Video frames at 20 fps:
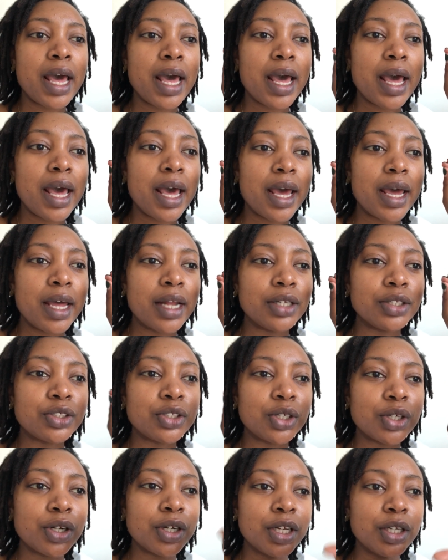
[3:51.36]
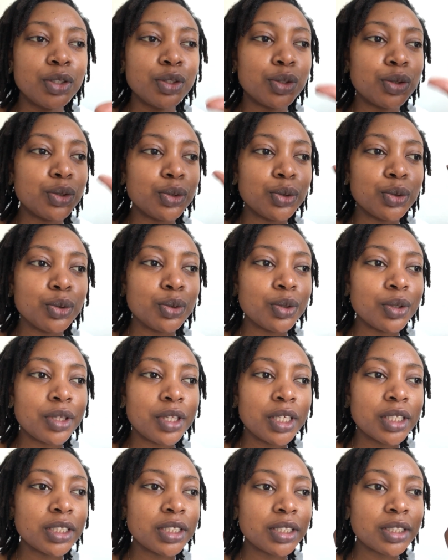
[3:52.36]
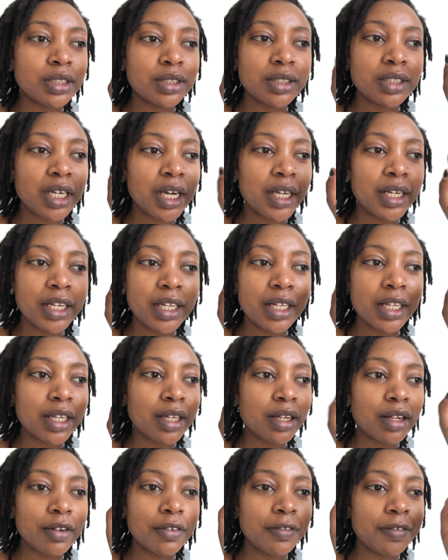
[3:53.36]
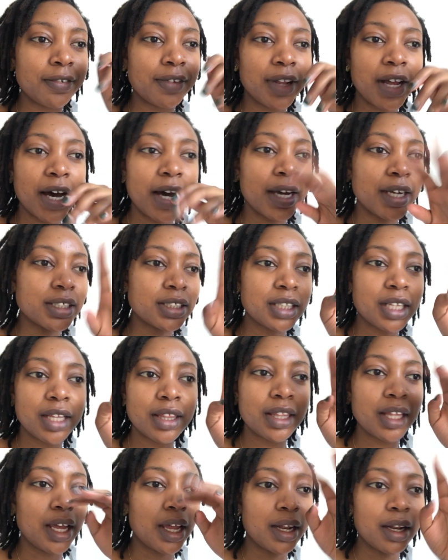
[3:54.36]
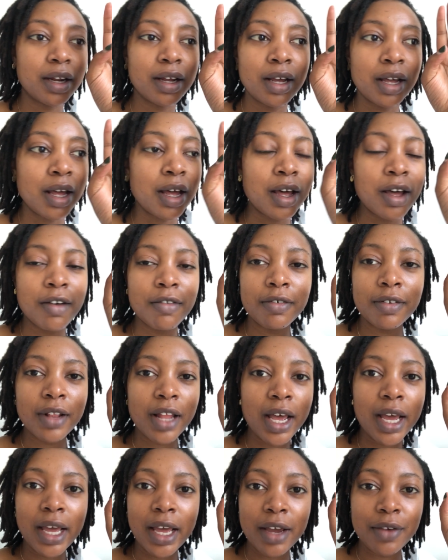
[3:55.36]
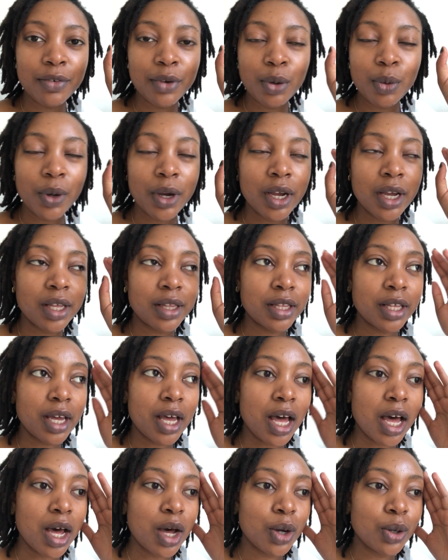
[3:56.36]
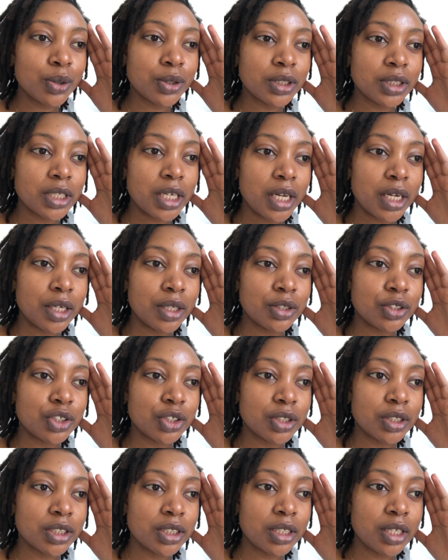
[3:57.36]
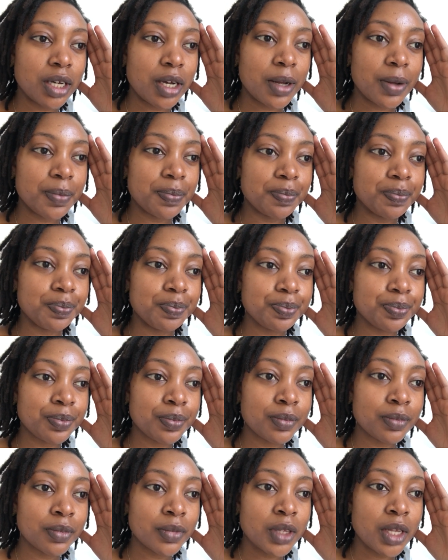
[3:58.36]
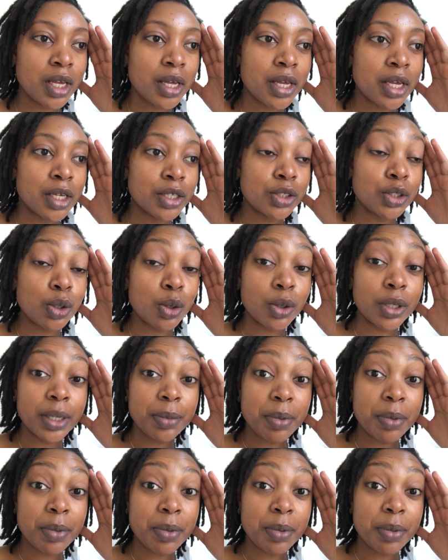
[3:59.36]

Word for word: and turn into this tiny little flies that then fly everywhere in the house and just um, slowly